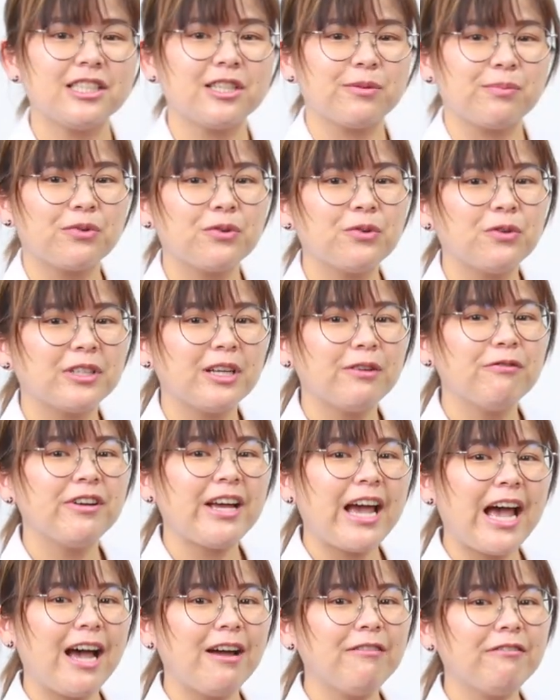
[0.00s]
is the book that
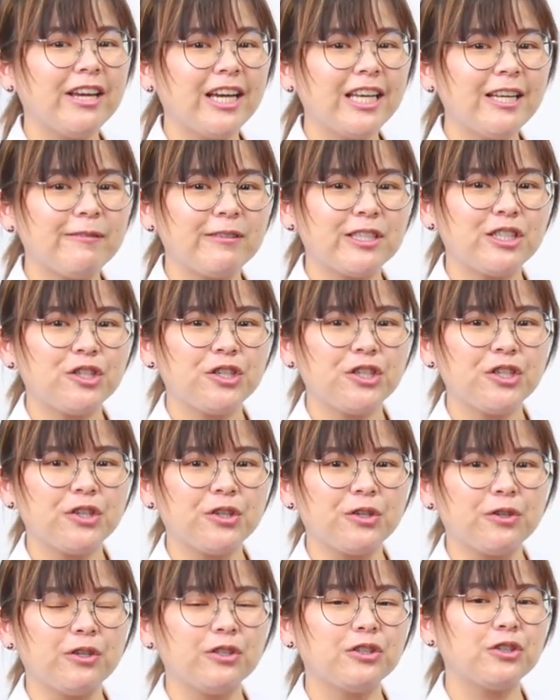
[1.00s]
we have given to
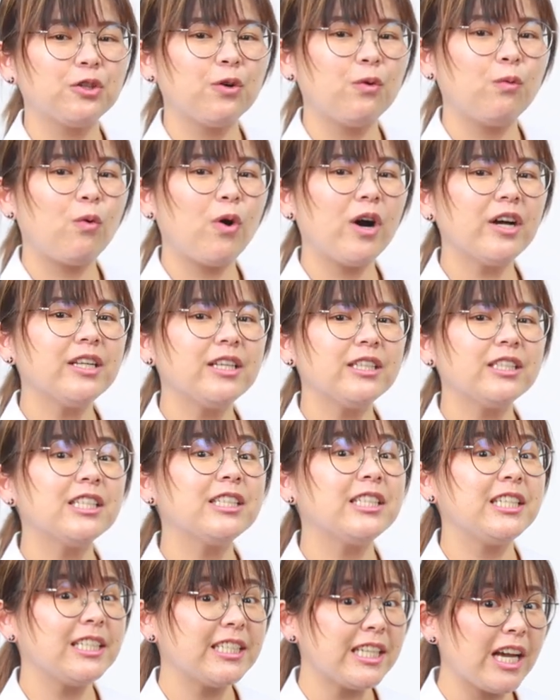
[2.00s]
you. So what
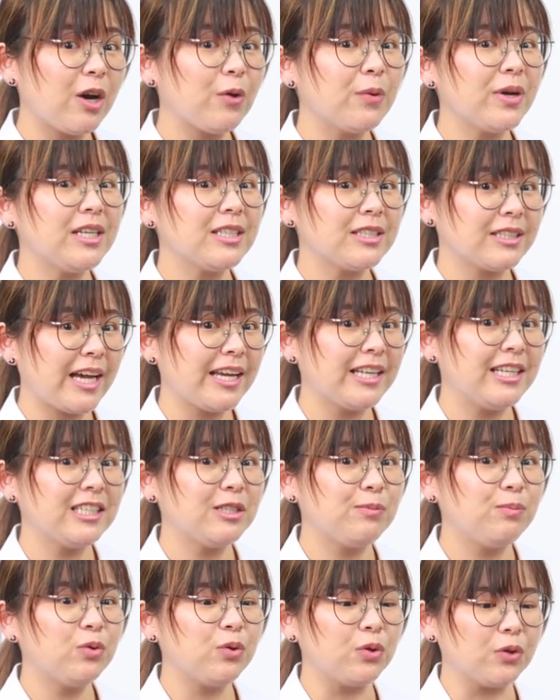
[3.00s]
the detail inside
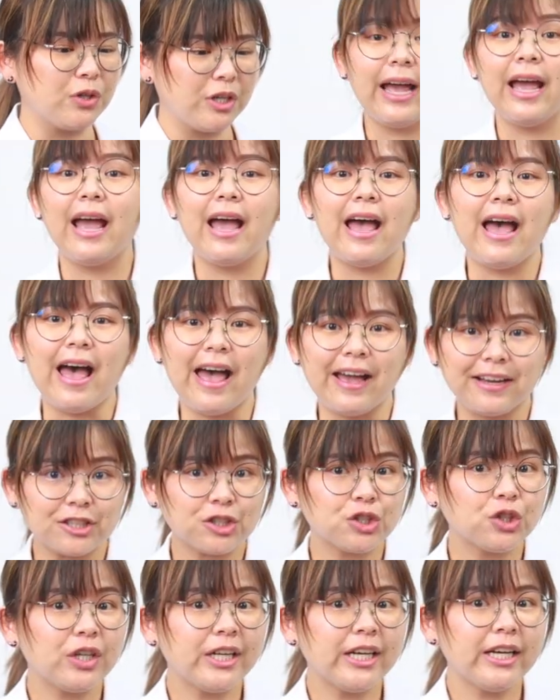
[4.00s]
this
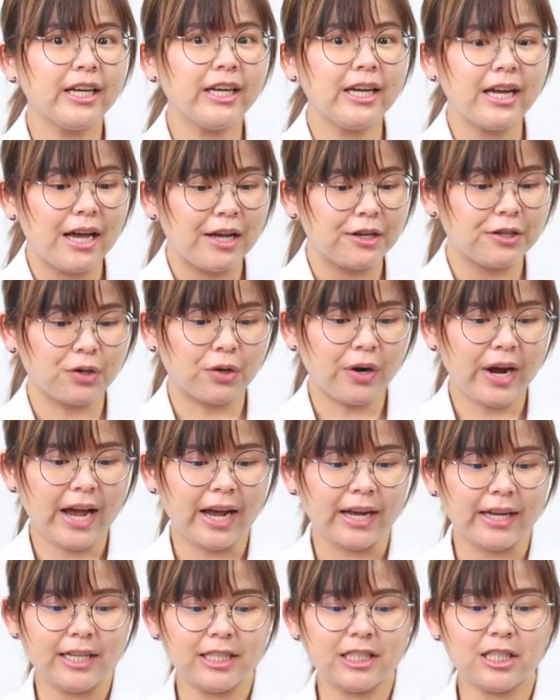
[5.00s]
book?Actually,
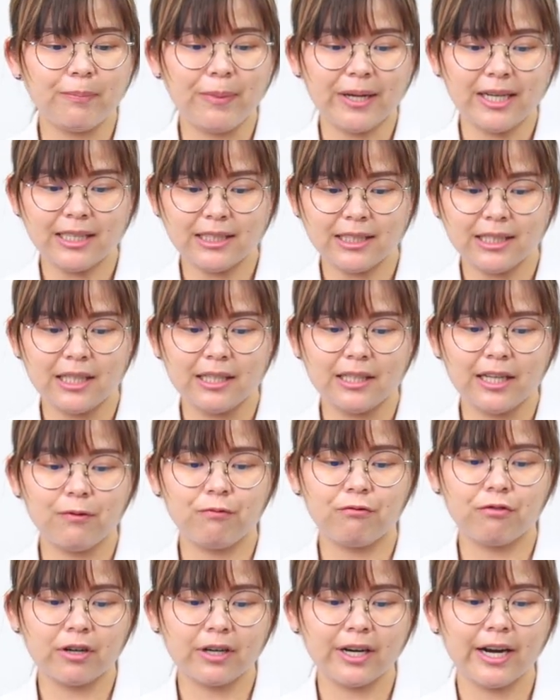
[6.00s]
DOAC is a medicine that
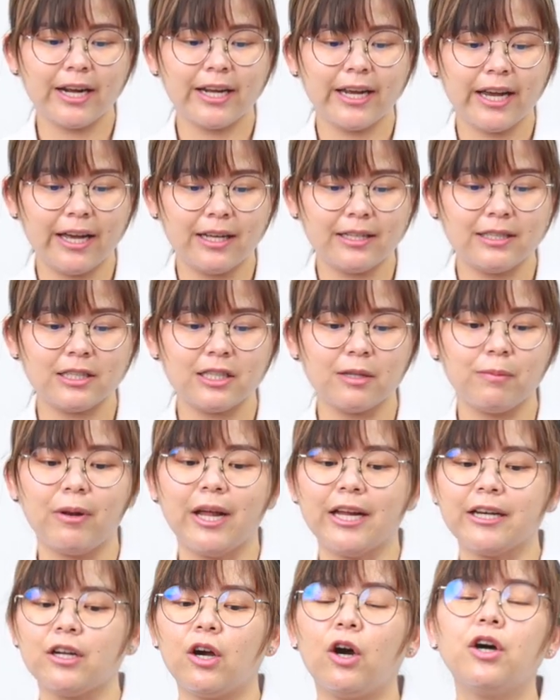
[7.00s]
works against the
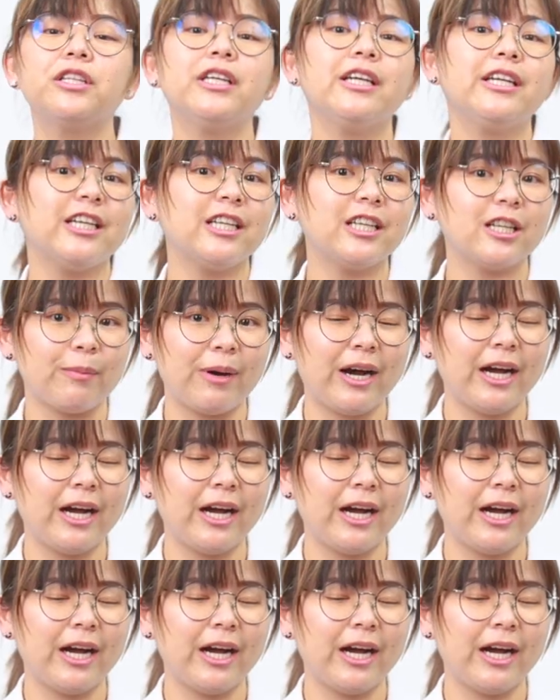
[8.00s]
blood clotting in the